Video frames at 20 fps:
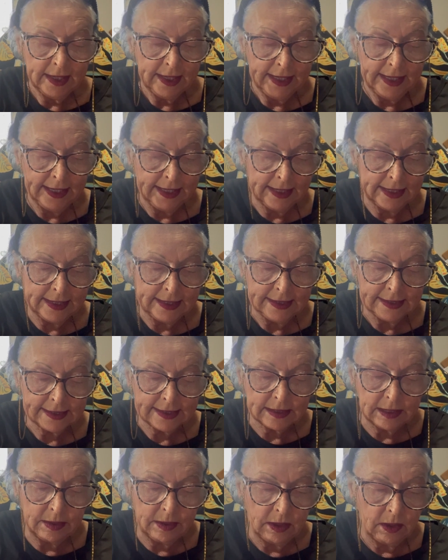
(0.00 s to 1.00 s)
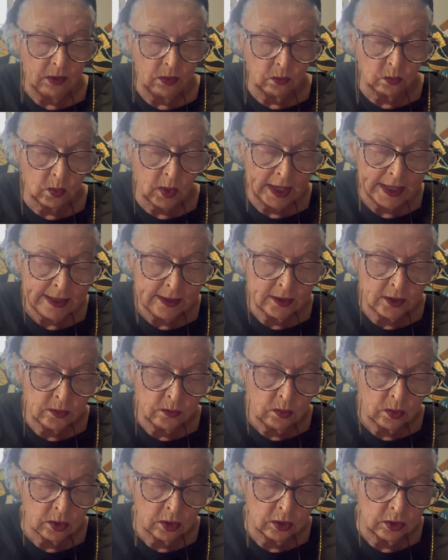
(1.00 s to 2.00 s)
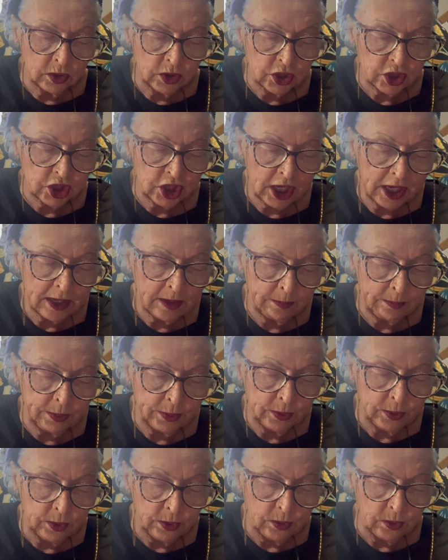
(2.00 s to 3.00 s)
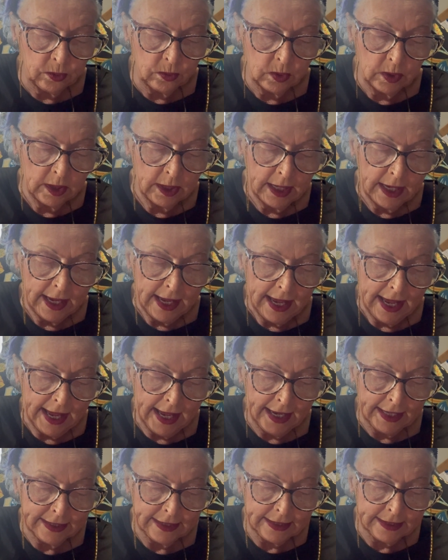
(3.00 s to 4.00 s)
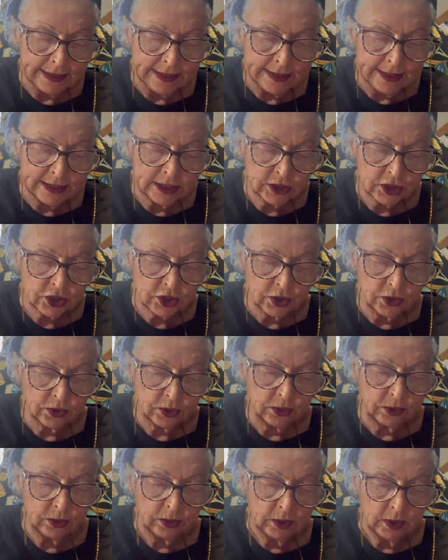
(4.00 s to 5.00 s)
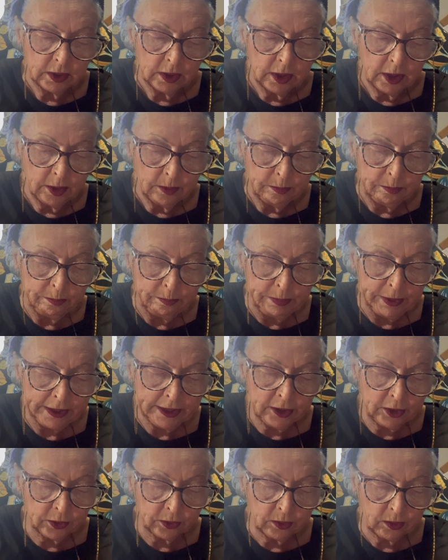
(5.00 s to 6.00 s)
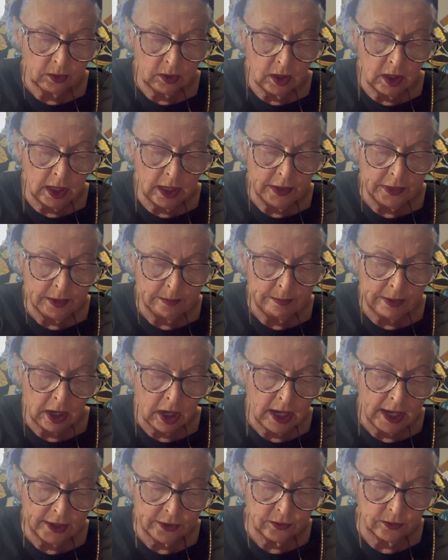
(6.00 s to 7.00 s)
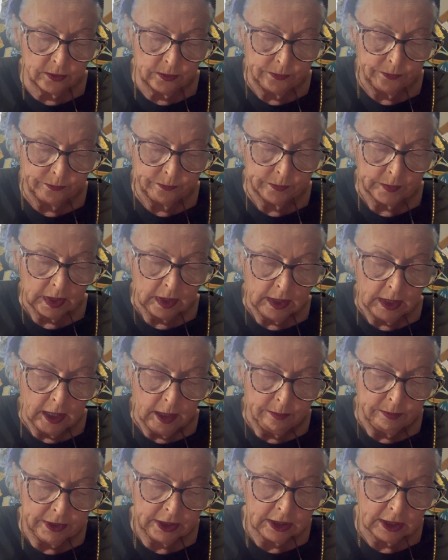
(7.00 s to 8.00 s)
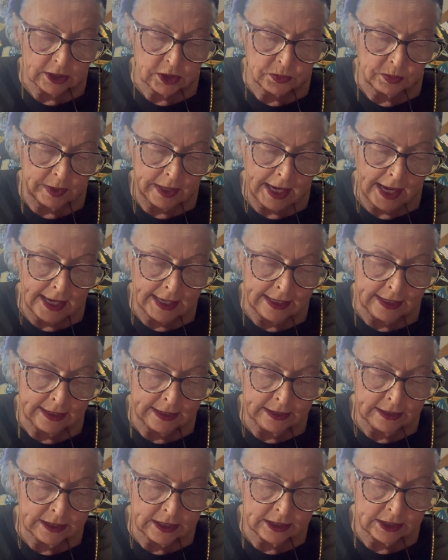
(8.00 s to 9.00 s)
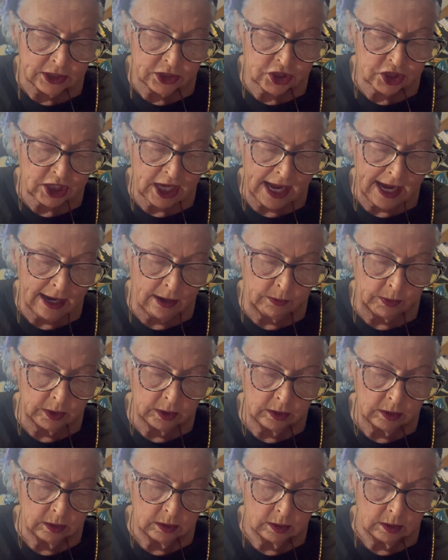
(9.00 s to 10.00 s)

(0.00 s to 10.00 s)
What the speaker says: is write the words shampoo and conditioner bigger on the bottle. Because when I get into the shower,